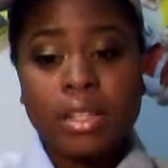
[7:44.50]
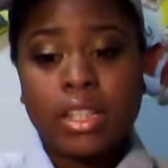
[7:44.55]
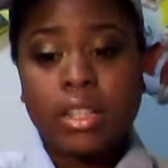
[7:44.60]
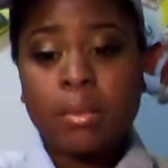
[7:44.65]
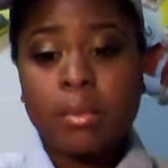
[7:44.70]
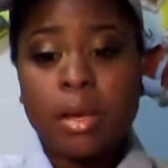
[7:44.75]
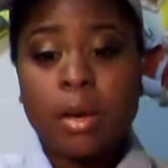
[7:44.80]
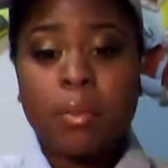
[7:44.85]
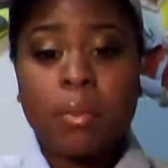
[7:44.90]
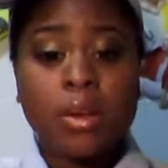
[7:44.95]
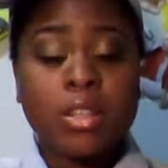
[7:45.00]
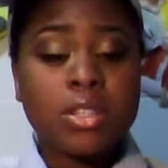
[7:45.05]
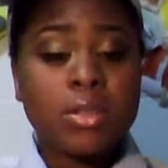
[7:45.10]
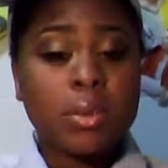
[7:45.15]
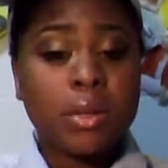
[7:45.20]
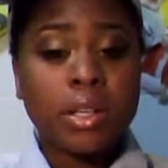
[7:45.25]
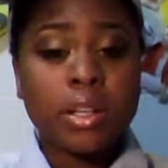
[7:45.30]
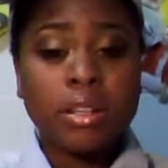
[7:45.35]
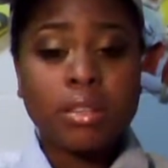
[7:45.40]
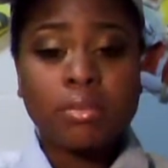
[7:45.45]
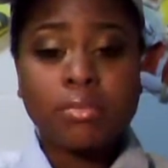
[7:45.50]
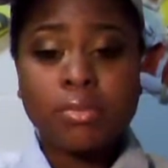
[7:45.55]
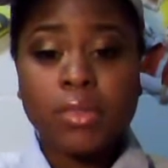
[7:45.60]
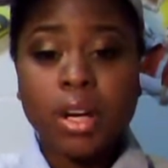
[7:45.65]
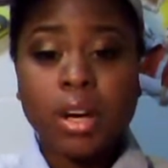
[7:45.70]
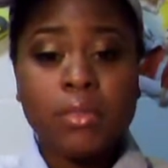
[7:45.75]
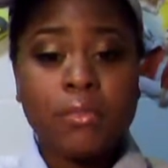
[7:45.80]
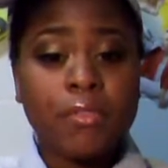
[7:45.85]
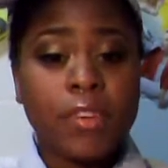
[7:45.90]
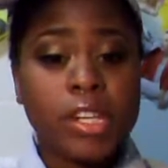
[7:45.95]
Look me up on Twitter,
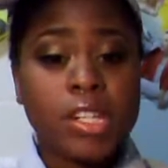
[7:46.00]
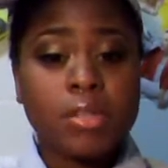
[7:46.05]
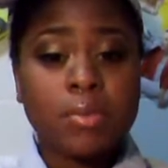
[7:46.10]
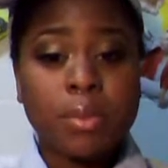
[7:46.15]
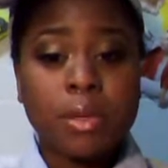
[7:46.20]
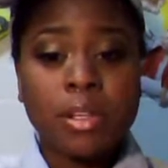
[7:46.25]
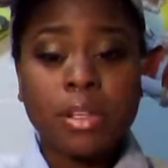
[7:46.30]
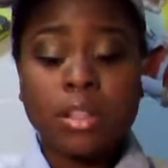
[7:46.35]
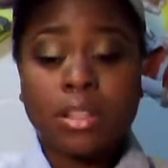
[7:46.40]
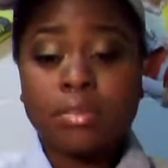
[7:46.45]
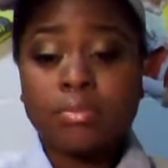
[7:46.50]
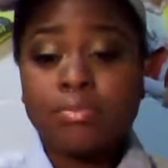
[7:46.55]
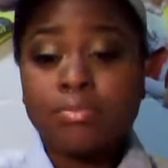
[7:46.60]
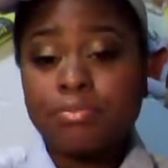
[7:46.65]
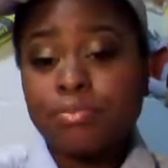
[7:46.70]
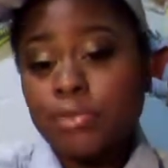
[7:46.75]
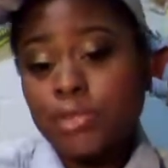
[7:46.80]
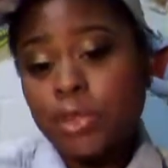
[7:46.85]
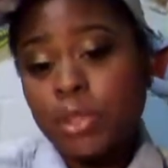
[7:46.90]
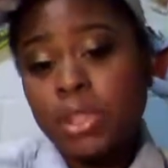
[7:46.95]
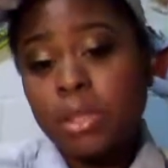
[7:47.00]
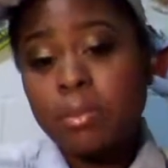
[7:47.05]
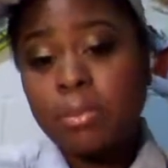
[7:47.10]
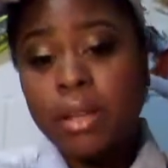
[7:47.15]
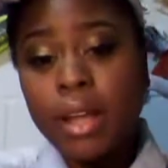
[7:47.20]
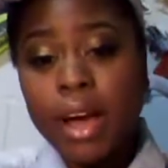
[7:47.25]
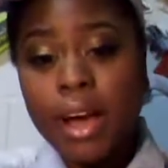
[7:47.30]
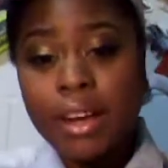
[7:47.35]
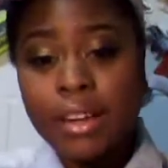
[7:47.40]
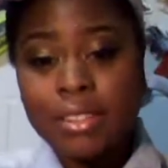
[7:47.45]
on Facebook, on the
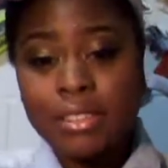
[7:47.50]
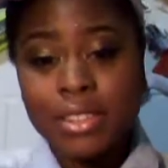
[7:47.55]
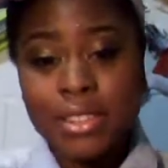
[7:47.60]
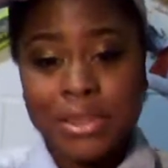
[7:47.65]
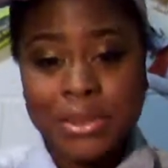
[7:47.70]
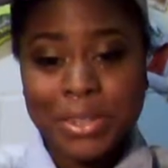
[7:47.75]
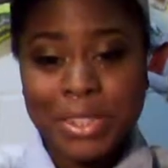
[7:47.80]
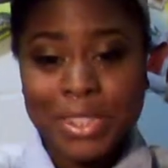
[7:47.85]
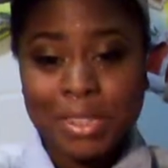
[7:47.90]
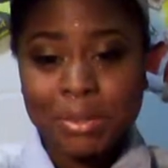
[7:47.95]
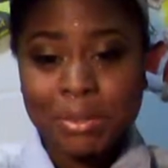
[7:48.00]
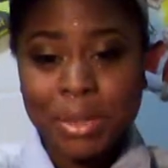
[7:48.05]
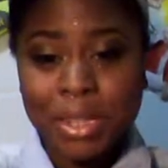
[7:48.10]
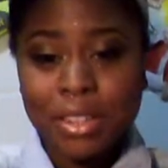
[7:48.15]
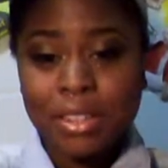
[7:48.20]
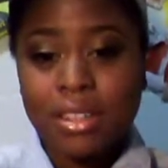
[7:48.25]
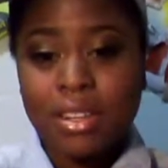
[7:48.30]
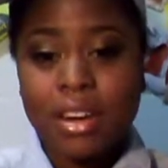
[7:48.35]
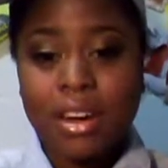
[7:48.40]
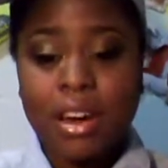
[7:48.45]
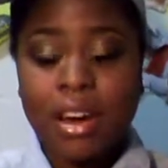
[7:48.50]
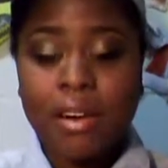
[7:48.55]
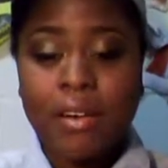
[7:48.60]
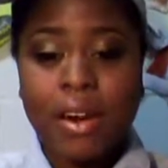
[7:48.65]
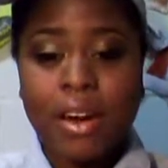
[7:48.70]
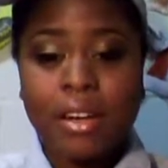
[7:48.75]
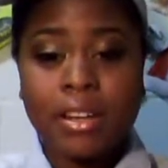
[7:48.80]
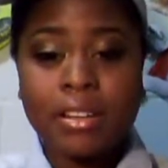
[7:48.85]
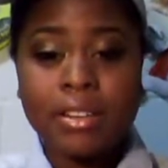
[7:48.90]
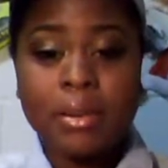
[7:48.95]
blog. You'll see me.
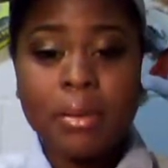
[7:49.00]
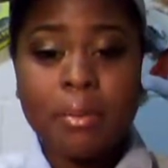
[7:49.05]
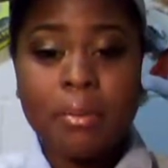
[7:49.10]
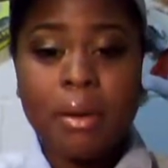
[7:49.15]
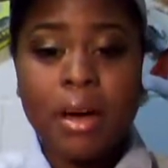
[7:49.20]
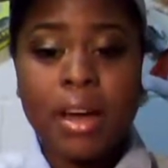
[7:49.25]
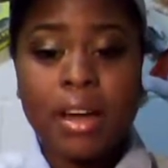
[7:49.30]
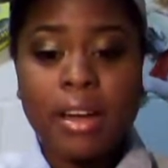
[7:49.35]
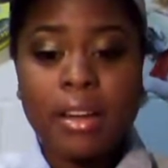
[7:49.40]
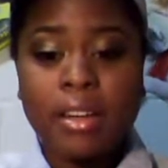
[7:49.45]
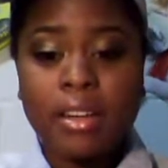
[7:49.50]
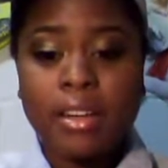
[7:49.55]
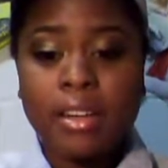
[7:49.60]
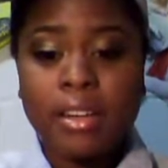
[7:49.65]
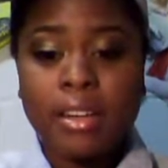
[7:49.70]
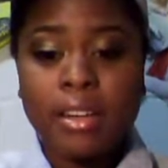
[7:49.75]
Alright, bye.